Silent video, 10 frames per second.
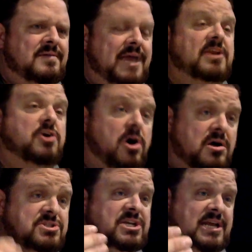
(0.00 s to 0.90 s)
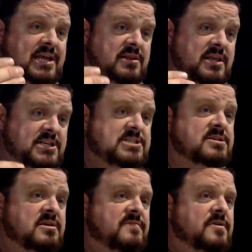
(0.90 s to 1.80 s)
And cautioning these
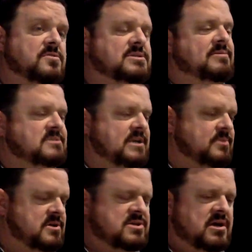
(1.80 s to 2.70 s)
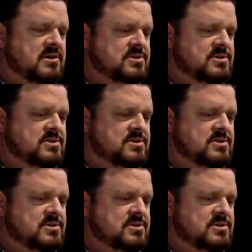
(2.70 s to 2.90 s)
folks I was able to talk